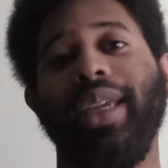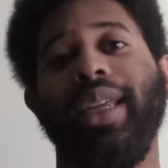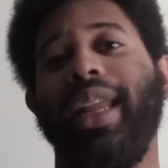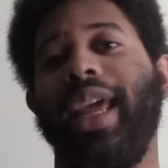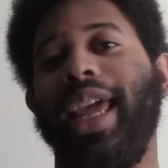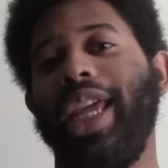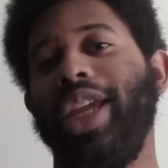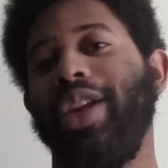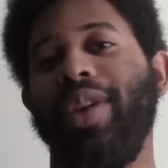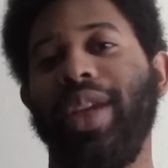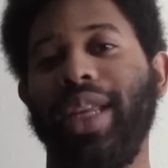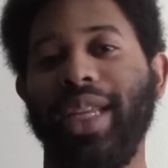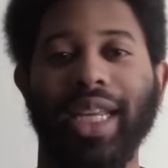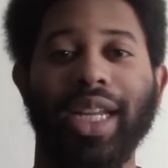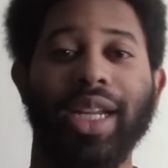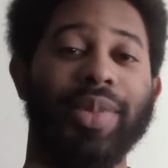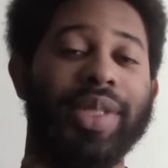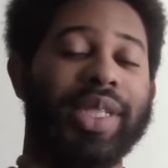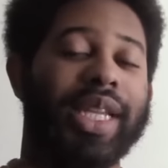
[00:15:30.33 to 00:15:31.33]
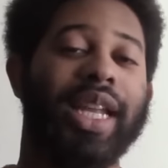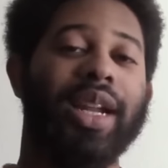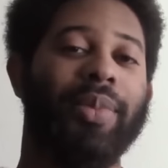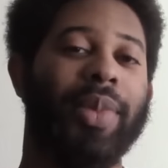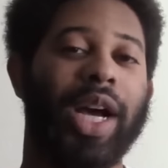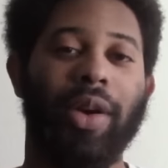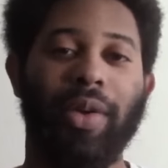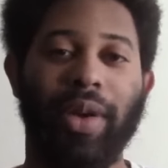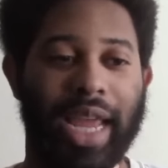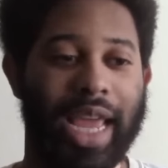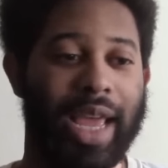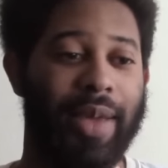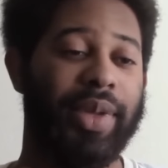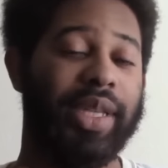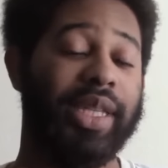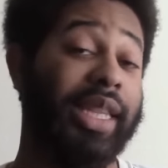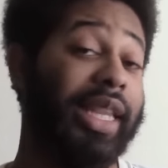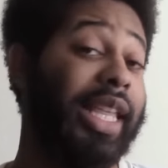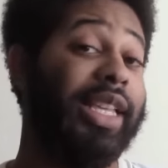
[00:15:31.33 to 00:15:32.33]
to get angry and get upset about what
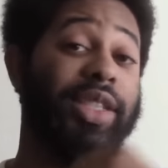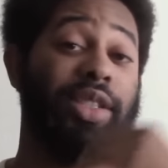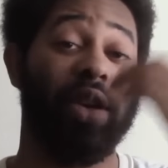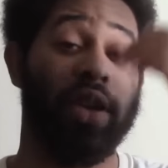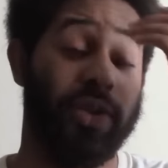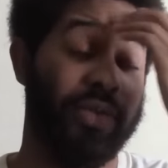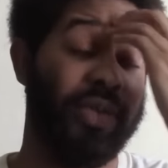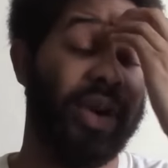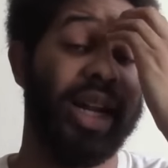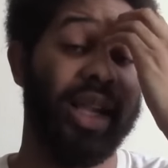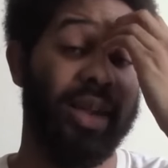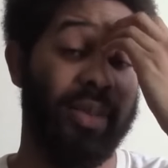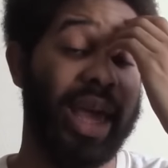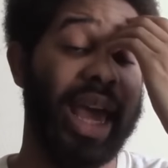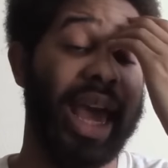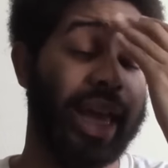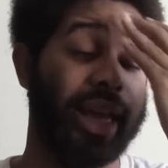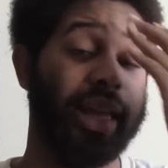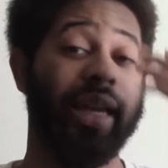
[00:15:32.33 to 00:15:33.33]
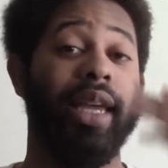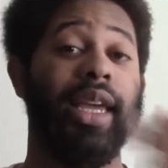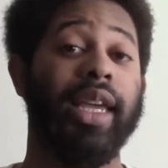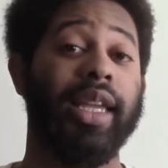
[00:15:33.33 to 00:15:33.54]
happened, and they start fighting back,